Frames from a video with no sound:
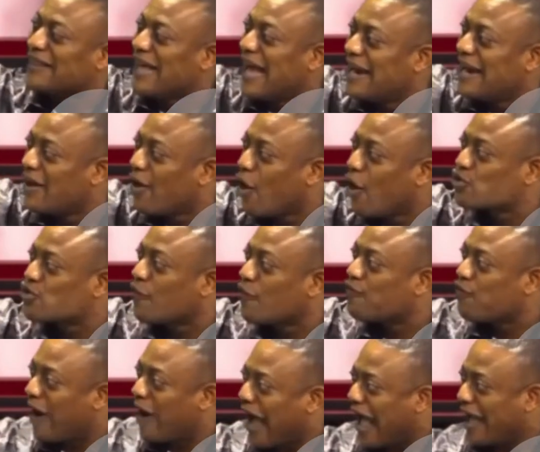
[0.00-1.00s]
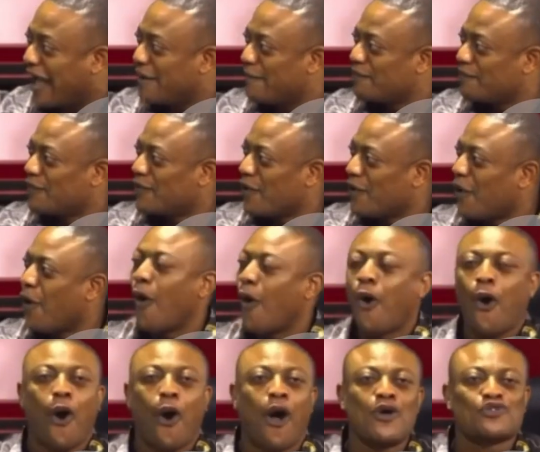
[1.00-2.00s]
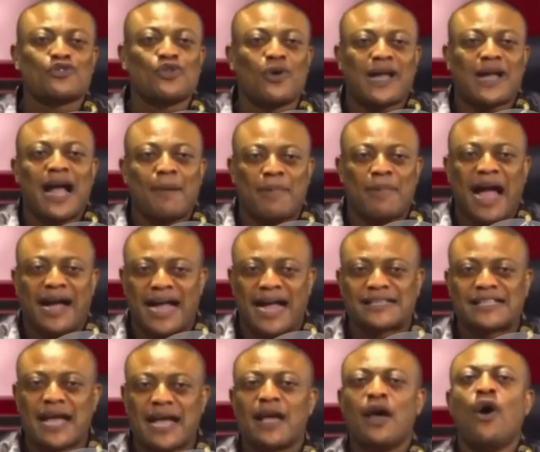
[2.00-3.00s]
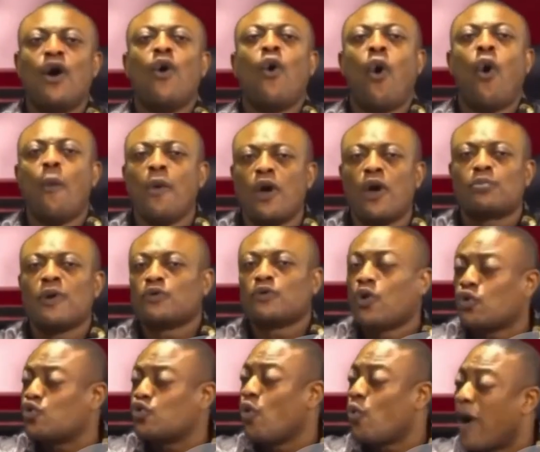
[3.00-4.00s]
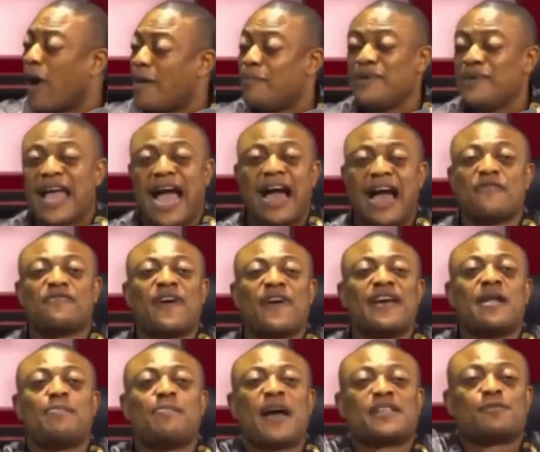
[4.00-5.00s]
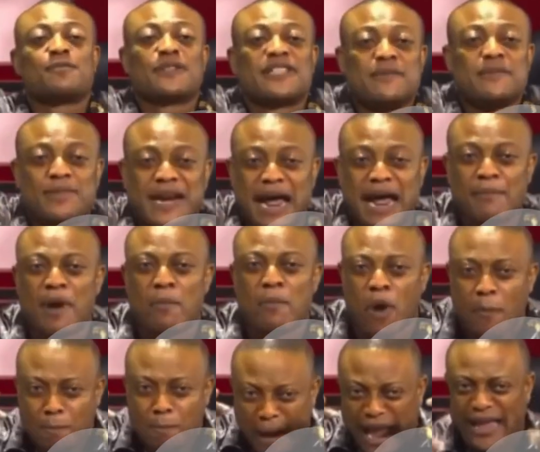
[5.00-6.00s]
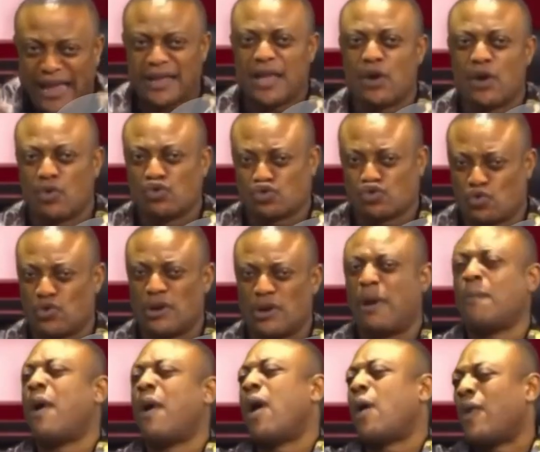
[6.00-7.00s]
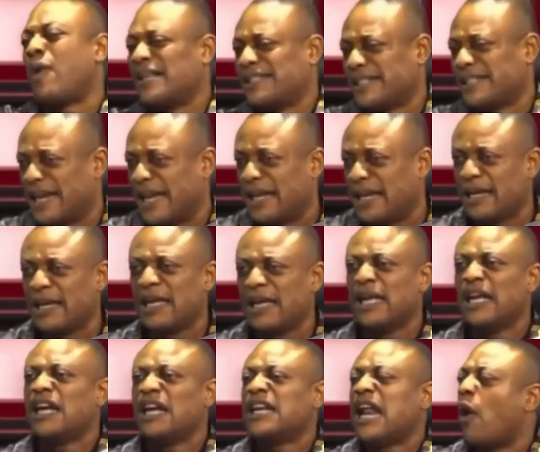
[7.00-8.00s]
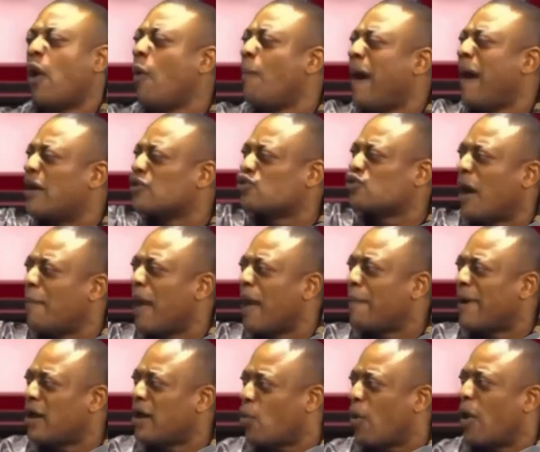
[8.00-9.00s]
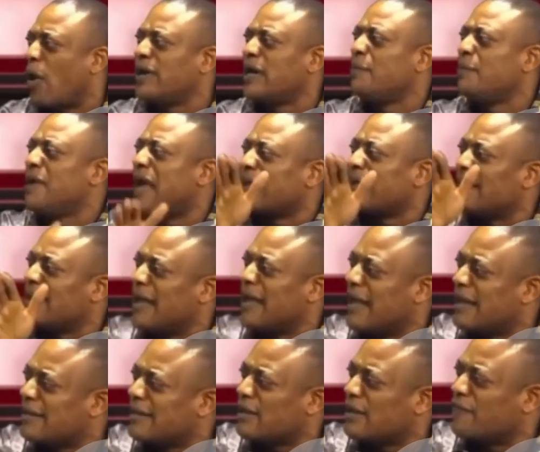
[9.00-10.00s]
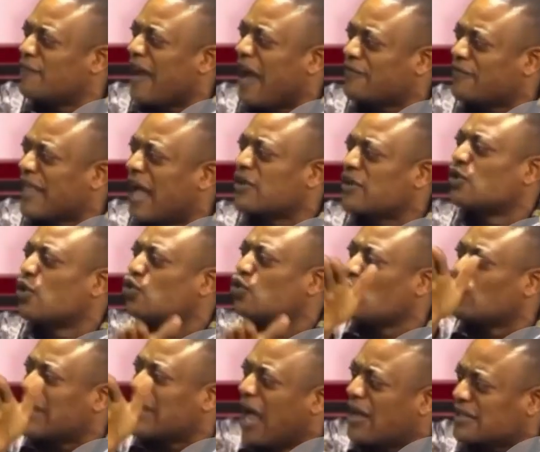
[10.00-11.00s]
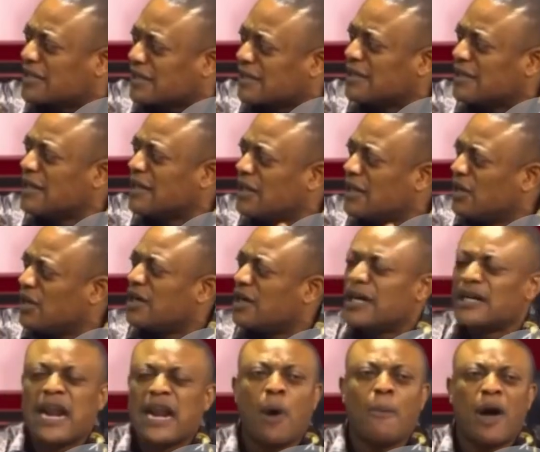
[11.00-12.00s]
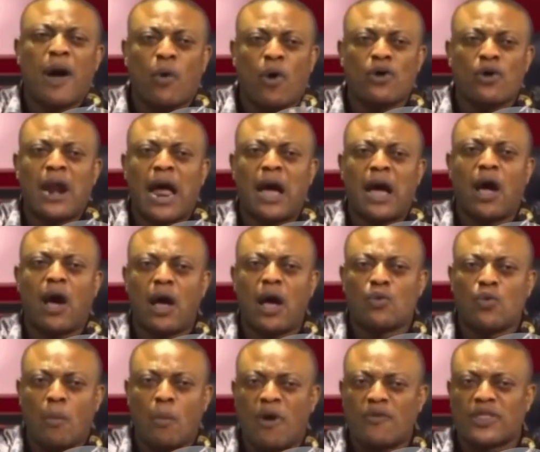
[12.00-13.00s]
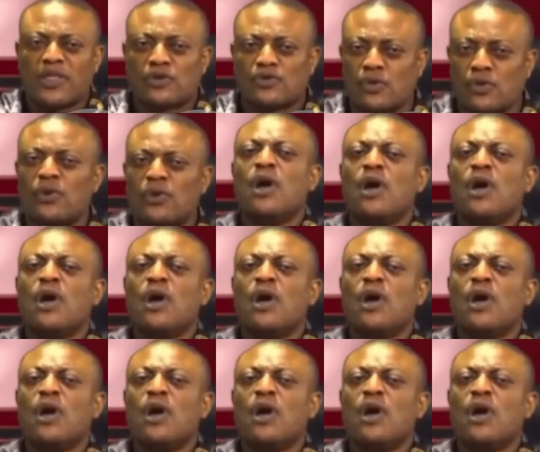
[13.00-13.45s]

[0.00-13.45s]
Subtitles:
from Accra lawyer Maurice ampaw say so obi kra eton ade ma wa so de ma na so che obobi na ambemu e wa so de ma e spiritual fraud e ti amra one be cheche san no ma we nyina online